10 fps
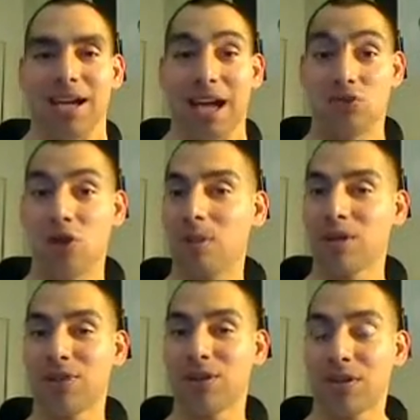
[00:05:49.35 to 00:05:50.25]
and dropped
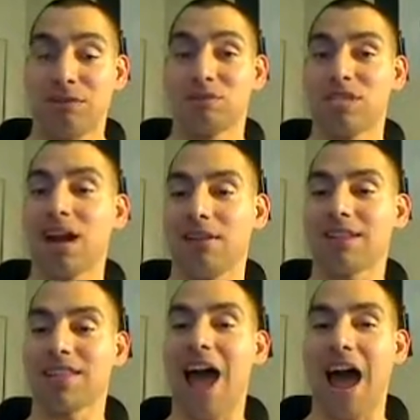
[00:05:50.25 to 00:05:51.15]
Duffy, and Duffy was out
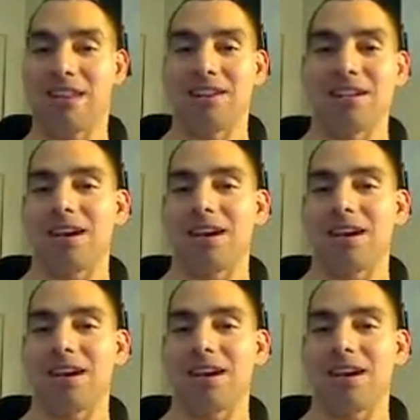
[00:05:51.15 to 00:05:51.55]
like that.